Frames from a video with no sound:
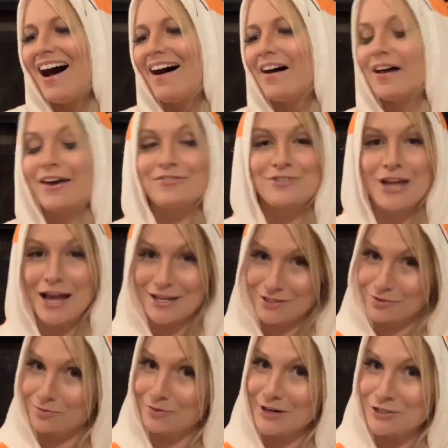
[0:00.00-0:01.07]
I'll have to
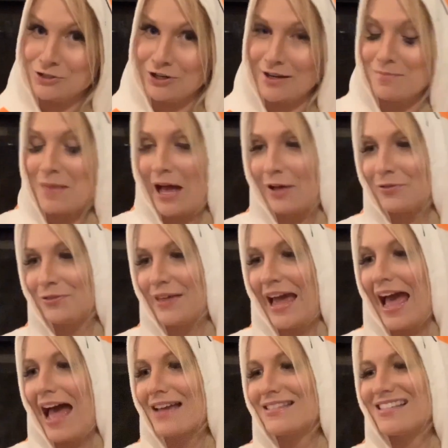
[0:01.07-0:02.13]
ask Richie about
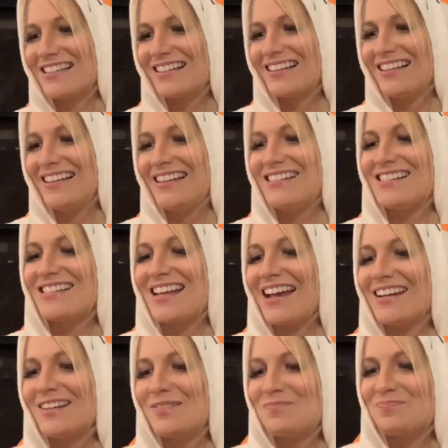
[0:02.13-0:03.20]
that, he
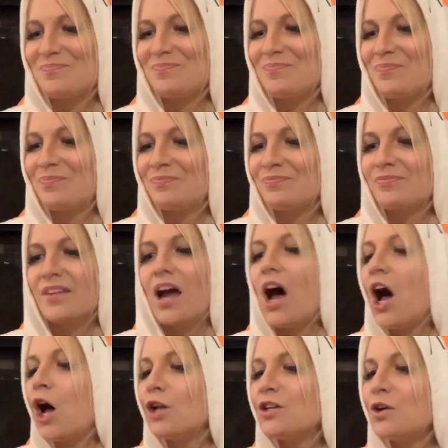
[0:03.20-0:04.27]
said.
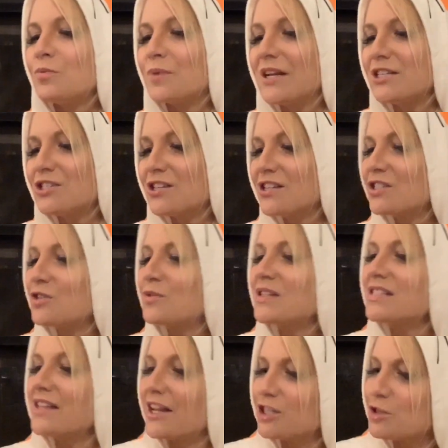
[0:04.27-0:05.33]
Aldo reached into his
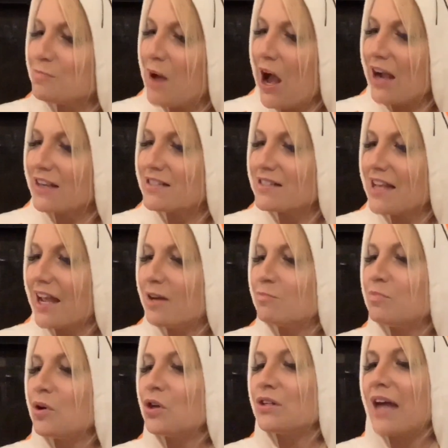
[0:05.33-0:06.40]
lunchbox
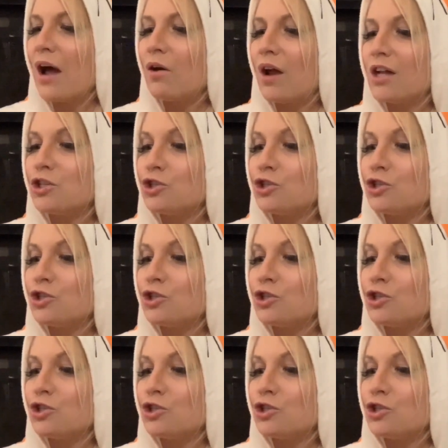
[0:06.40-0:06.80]
and pulled out a